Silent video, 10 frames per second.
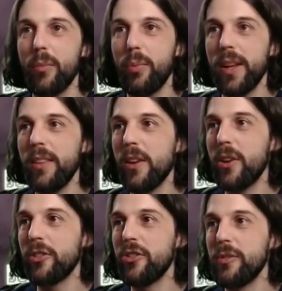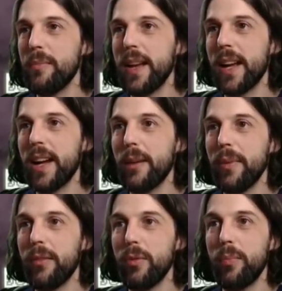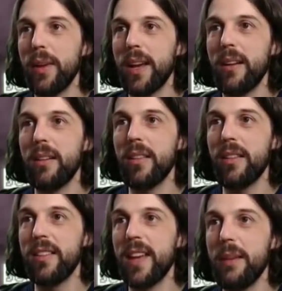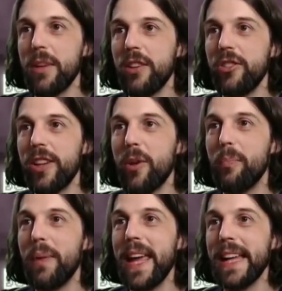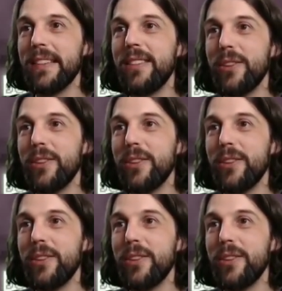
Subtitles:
Bring the oxygen back up and repair the damage. Now Baines,